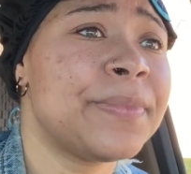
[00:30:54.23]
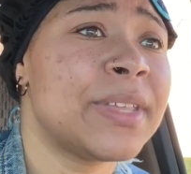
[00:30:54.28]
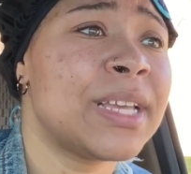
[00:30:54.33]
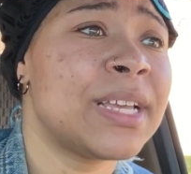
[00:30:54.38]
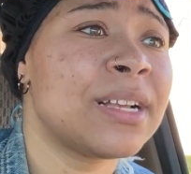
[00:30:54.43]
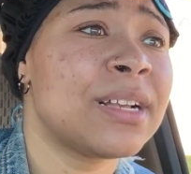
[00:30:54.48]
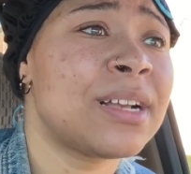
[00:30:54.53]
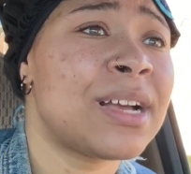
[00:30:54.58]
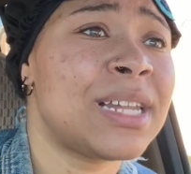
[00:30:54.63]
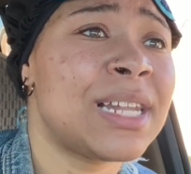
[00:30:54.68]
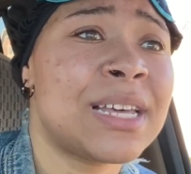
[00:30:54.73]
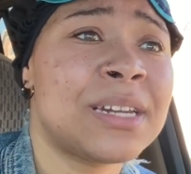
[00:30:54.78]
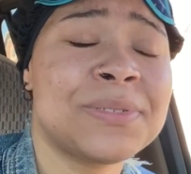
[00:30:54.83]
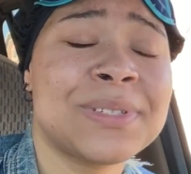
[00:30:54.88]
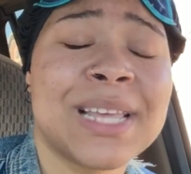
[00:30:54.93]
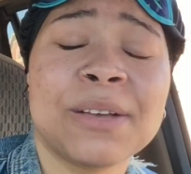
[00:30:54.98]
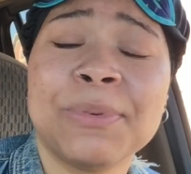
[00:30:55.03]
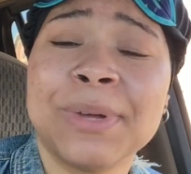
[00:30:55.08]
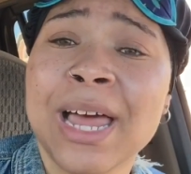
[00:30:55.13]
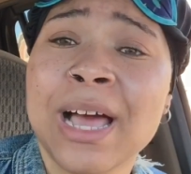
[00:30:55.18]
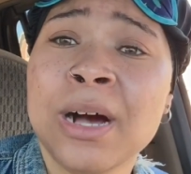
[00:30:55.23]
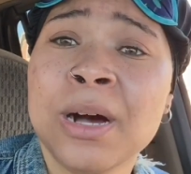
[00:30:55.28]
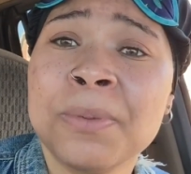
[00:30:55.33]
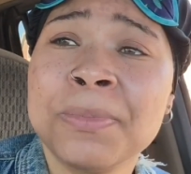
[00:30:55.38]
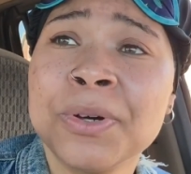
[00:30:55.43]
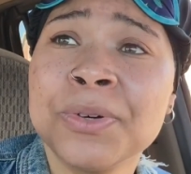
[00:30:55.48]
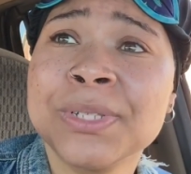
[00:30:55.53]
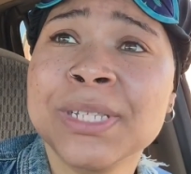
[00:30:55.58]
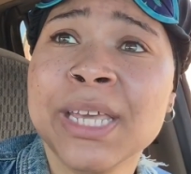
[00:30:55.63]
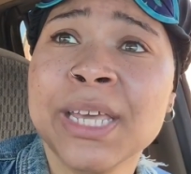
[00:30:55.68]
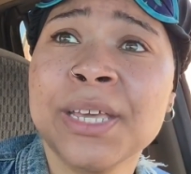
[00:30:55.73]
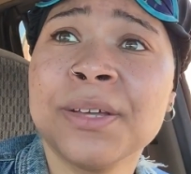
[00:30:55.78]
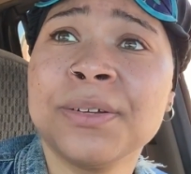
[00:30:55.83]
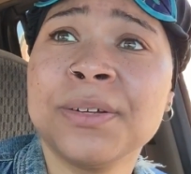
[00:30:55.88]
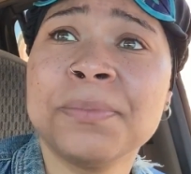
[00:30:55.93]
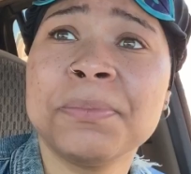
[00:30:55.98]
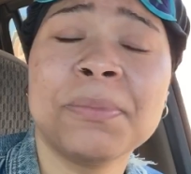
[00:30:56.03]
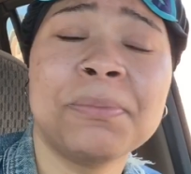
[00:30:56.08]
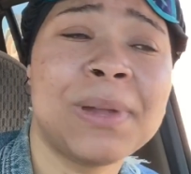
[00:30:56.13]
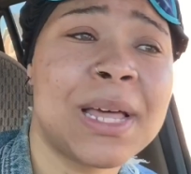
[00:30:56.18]
And Carlotta was like, well, I almost
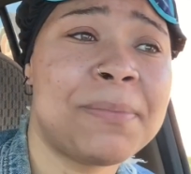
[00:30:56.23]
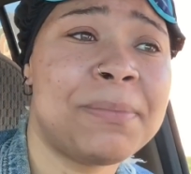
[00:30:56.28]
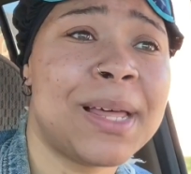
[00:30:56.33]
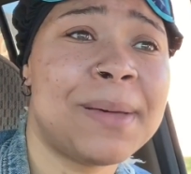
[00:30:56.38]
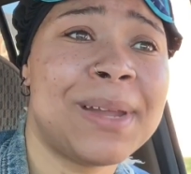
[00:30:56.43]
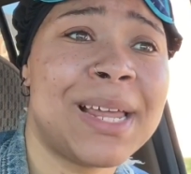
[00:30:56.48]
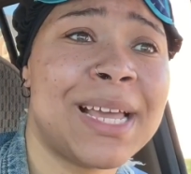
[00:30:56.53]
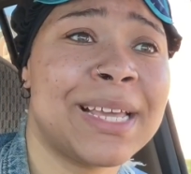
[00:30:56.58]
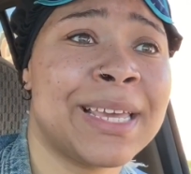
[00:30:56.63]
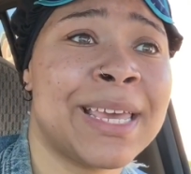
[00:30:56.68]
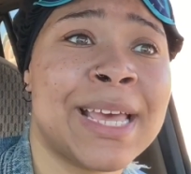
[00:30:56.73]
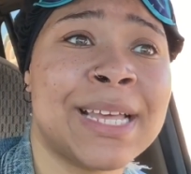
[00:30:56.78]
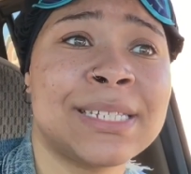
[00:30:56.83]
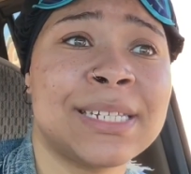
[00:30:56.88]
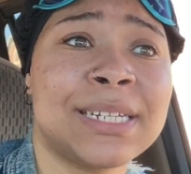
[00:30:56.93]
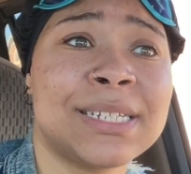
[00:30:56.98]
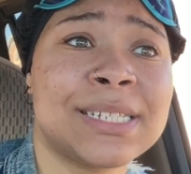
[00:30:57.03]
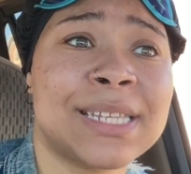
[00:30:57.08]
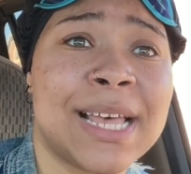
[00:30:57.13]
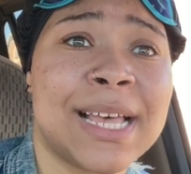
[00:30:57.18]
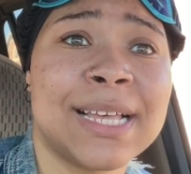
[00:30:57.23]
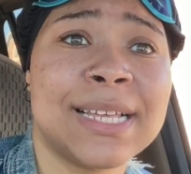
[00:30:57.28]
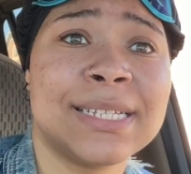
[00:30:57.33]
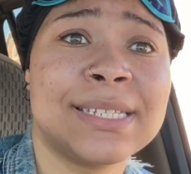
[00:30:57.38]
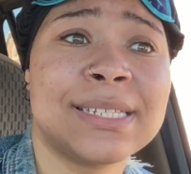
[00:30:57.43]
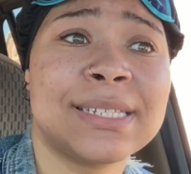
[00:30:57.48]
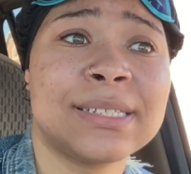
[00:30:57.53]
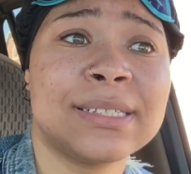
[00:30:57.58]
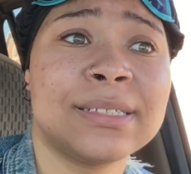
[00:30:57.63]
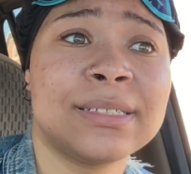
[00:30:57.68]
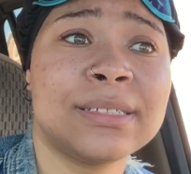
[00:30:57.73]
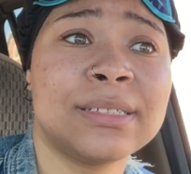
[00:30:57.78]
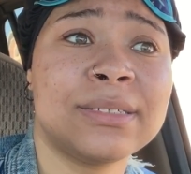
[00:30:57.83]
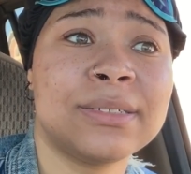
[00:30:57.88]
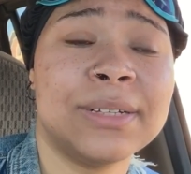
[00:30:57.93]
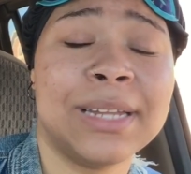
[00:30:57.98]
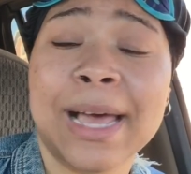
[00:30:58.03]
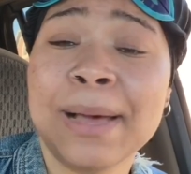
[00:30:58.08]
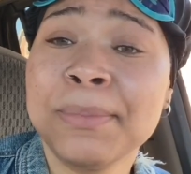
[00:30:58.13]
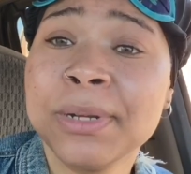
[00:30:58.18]
killed him and blah, blah, blah. And Cassie decides,
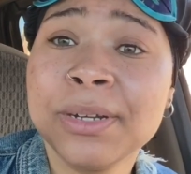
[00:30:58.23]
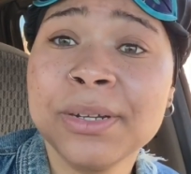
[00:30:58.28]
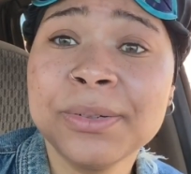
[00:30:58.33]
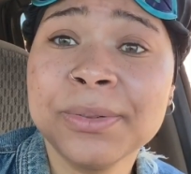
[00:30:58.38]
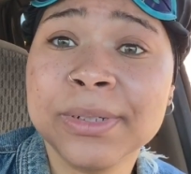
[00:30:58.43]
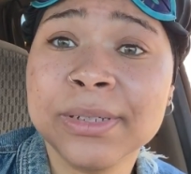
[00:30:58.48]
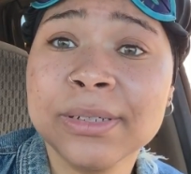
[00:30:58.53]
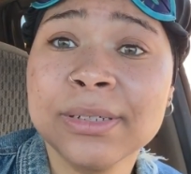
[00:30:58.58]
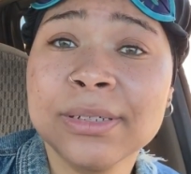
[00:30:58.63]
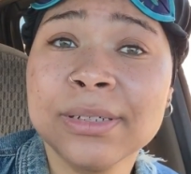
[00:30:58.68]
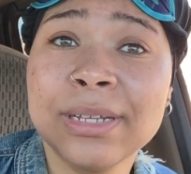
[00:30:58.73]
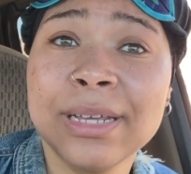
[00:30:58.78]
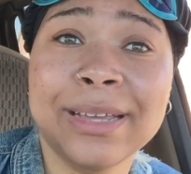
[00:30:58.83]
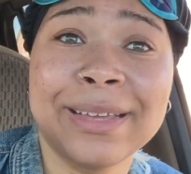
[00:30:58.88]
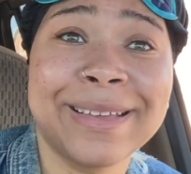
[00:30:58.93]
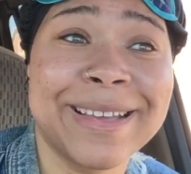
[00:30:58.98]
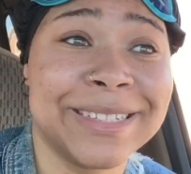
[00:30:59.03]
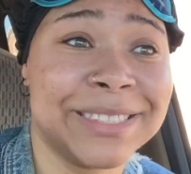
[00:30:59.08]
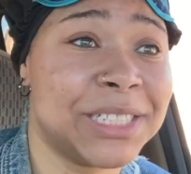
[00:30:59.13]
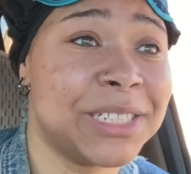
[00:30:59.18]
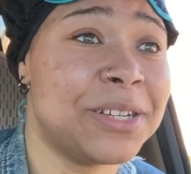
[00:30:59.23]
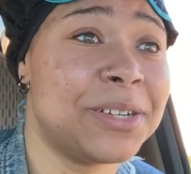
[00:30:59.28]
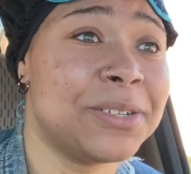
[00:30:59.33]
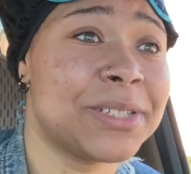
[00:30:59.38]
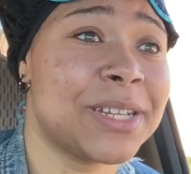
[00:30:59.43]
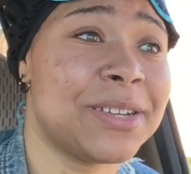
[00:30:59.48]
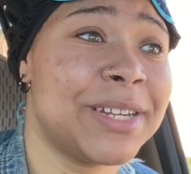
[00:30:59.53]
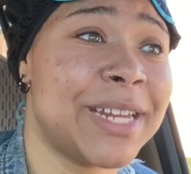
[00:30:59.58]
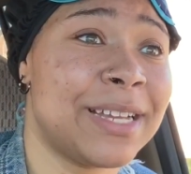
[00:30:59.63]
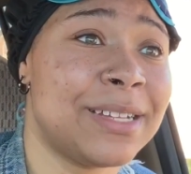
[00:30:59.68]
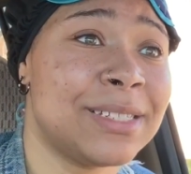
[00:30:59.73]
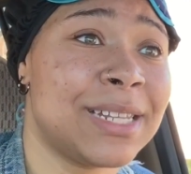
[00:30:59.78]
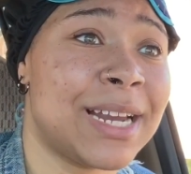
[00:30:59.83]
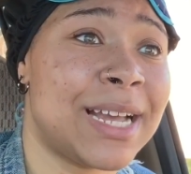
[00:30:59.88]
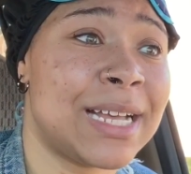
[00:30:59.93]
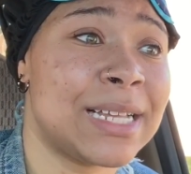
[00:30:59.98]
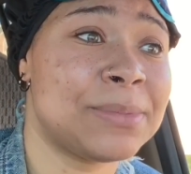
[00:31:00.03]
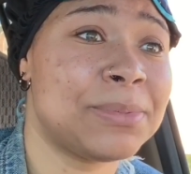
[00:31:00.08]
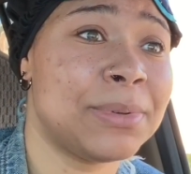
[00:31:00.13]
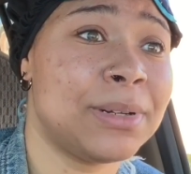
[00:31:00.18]
well, I'm gonna do it. And she goes on down to
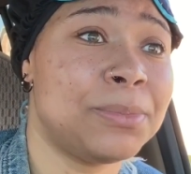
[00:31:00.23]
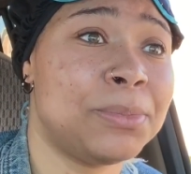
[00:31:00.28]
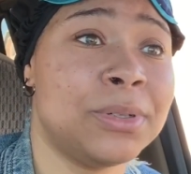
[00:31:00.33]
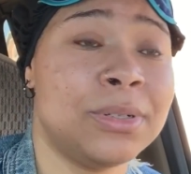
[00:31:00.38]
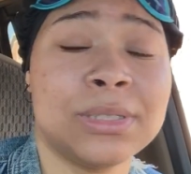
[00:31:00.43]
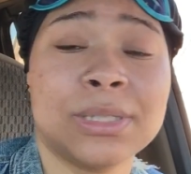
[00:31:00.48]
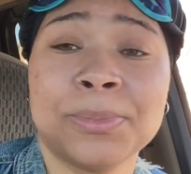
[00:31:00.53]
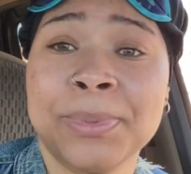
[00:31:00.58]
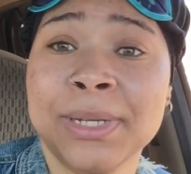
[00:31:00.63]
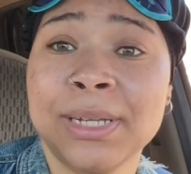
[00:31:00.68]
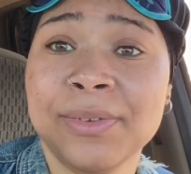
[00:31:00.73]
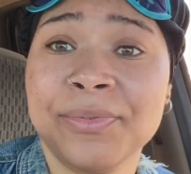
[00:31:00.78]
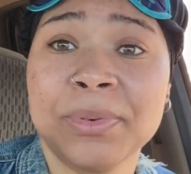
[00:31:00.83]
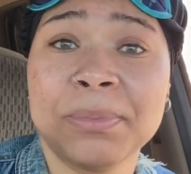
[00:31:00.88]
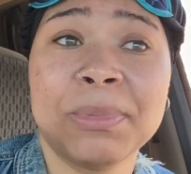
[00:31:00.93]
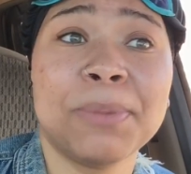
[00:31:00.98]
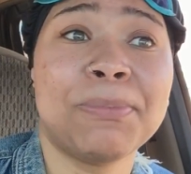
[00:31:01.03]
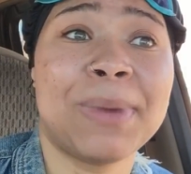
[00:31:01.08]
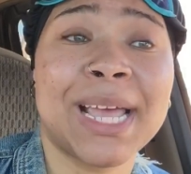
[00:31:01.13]
the hospital, pulls the pillow from the